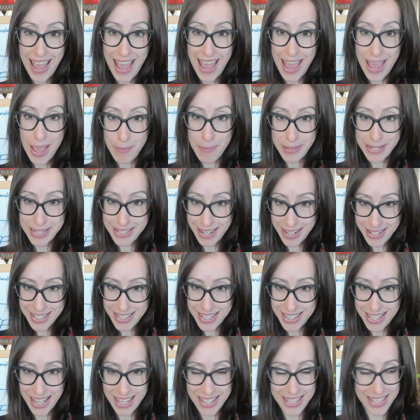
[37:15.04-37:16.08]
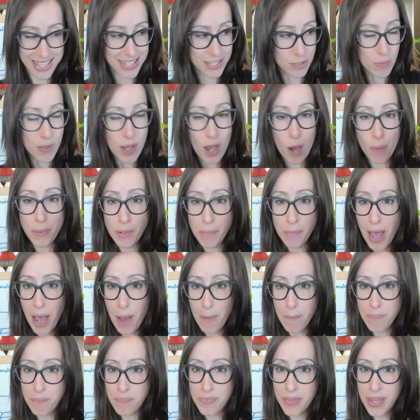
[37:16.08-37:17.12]
abducted like this. We open them
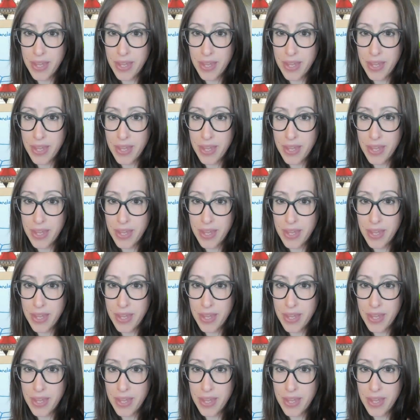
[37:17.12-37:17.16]
up,